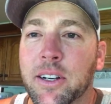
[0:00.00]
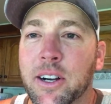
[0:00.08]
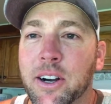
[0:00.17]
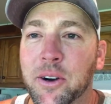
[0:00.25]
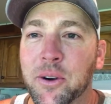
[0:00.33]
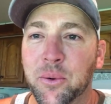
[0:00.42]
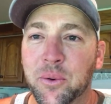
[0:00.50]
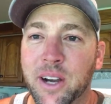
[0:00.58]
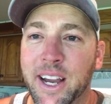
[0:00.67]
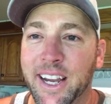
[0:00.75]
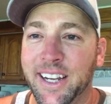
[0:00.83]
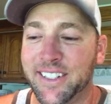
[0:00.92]
All
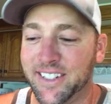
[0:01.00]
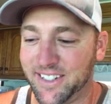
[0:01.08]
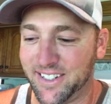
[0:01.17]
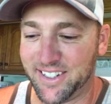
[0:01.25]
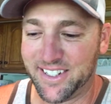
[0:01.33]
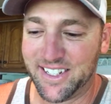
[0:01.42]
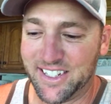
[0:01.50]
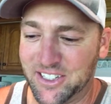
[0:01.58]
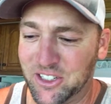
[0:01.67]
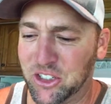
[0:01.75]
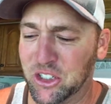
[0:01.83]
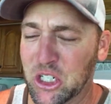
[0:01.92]
right,
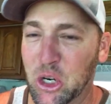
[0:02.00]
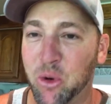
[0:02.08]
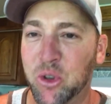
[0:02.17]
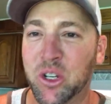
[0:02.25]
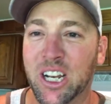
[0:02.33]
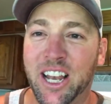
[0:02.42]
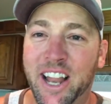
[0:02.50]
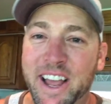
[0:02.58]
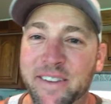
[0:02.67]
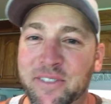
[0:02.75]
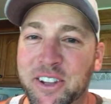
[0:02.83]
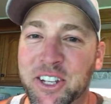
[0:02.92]
so we're doing a
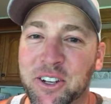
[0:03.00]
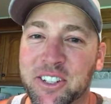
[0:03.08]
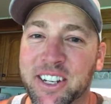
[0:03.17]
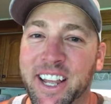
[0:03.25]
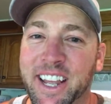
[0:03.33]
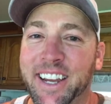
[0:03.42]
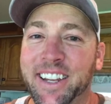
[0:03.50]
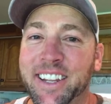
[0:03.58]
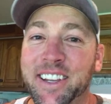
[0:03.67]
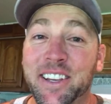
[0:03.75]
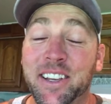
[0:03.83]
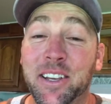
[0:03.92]
live video today
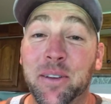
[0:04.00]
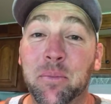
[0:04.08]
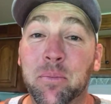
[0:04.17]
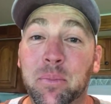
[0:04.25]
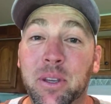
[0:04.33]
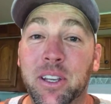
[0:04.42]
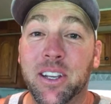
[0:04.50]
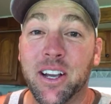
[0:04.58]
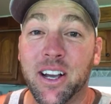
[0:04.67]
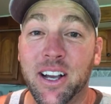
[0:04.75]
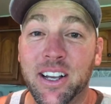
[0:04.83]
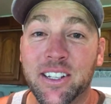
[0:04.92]

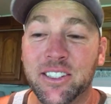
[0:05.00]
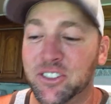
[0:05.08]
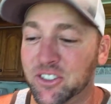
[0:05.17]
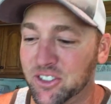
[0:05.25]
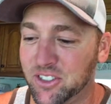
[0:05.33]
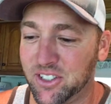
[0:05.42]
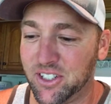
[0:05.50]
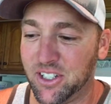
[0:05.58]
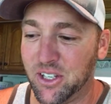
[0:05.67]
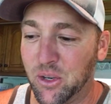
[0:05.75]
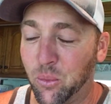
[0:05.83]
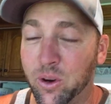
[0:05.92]
because
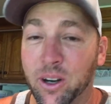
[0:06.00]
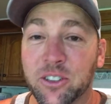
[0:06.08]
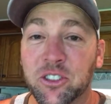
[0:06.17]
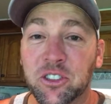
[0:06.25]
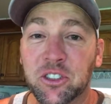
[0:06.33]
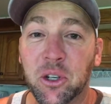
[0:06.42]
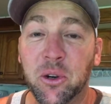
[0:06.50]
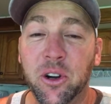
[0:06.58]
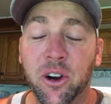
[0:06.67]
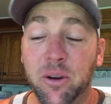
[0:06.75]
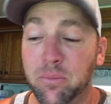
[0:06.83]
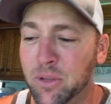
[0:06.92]
we're so
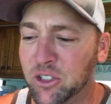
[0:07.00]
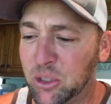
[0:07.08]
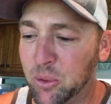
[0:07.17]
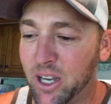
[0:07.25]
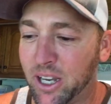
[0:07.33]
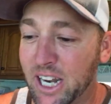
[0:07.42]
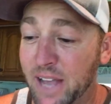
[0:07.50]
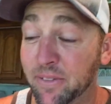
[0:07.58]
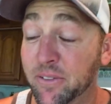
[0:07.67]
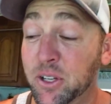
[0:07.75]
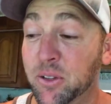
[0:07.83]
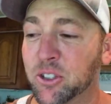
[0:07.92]
darn busy. We're not gonna have a
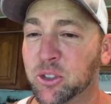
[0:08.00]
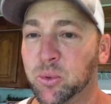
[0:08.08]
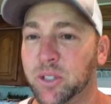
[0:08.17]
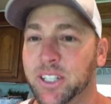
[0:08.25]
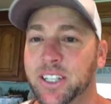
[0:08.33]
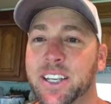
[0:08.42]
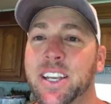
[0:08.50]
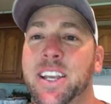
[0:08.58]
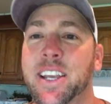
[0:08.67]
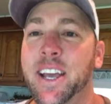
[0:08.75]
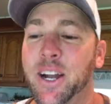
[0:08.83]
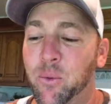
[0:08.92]
video this week,
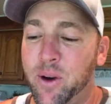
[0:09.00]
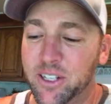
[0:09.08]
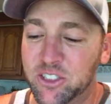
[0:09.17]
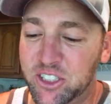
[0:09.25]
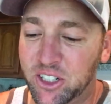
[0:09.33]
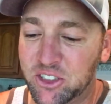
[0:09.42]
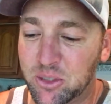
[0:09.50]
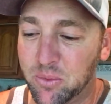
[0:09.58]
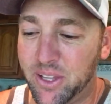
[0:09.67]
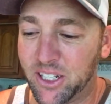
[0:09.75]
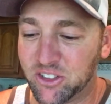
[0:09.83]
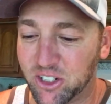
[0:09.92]
and I want to share some
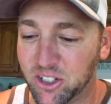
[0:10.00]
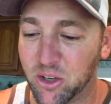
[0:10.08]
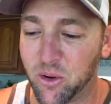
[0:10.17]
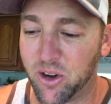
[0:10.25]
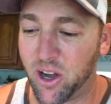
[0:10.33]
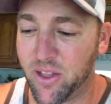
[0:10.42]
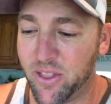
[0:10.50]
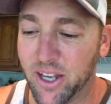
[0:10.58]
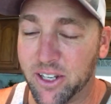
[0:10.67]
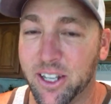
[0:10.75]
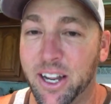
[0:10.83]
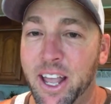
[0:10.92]
things that are going on that
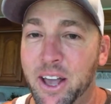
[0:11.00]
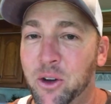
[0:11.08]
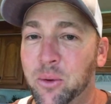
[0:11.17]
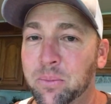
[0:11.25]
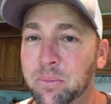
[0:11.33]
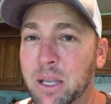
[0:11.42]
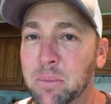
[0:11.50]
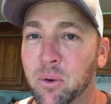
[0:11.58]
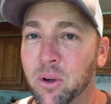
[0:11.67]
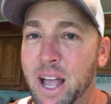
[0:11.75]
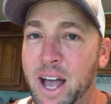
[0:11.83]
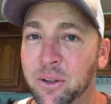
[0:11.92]
could help
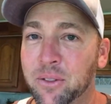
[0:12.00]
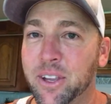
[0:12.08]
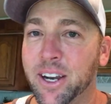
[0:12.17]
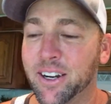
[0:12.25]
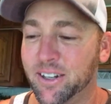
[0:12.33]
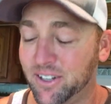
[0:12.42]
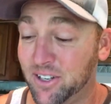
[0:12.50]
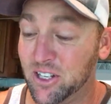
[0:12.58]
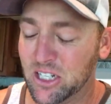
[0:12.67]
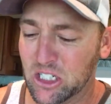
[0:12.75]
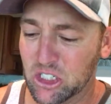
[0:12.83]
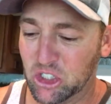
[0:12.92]
people out there.
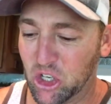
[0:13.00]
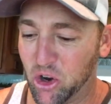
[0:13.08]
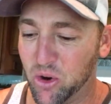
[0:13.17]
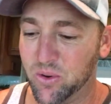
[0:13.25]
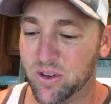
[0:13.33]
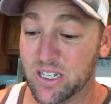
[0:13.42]
So